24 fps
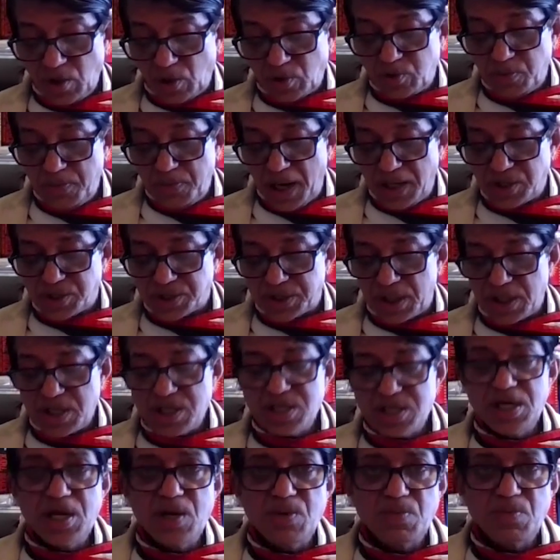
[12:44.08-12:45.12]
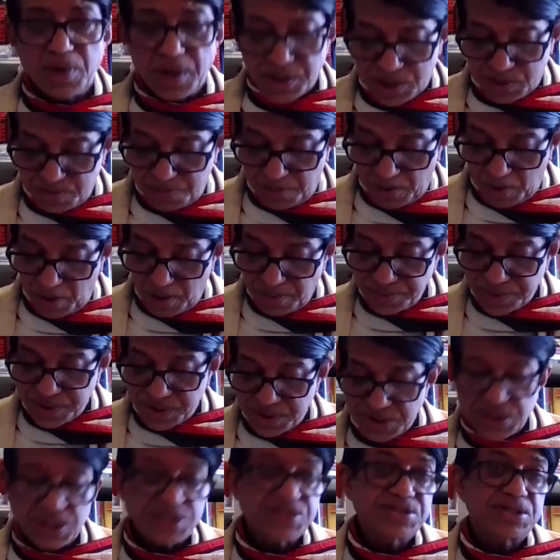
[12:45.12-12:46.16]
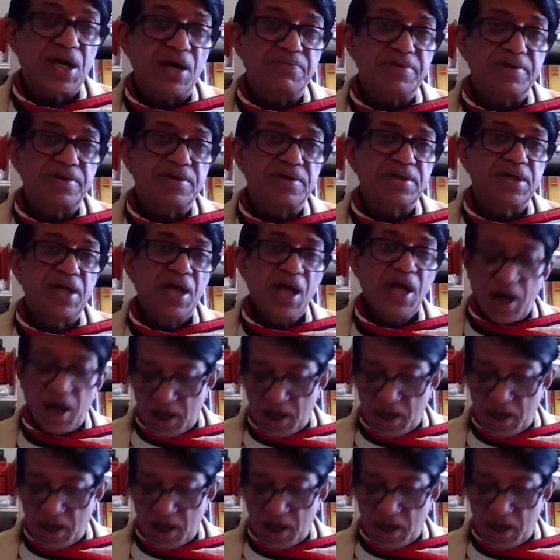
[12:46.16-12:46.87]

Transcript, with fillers: not to mention numerous forms discovered